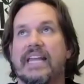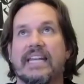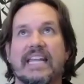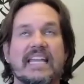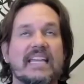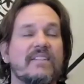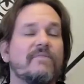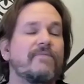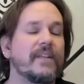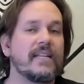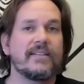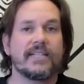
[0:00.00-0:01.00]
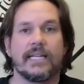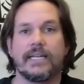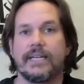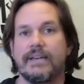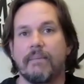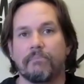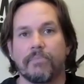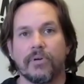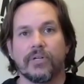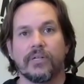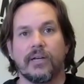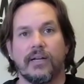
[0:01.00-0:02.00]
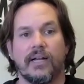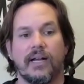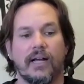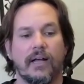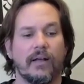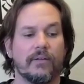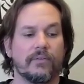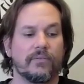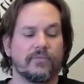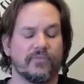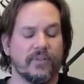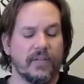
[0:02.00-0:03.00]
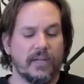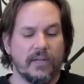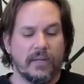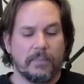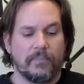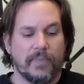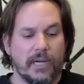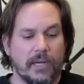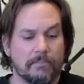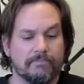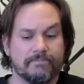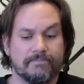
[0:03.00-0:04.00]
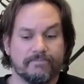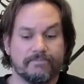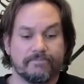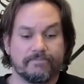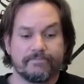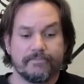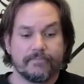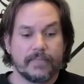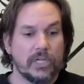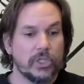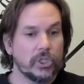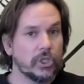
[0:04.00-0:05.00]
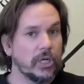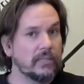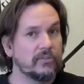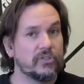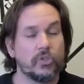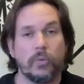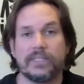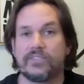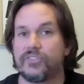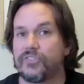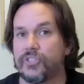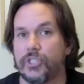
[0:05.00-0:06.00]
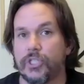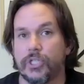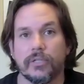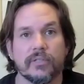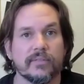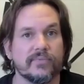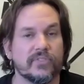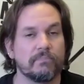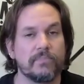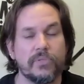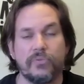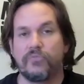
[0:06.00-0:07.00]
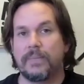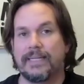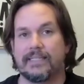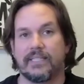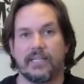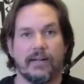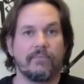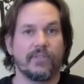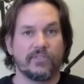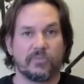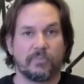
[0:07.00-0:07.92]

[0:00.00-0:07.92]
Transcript: an infinite number of um, twists, curves, movement of the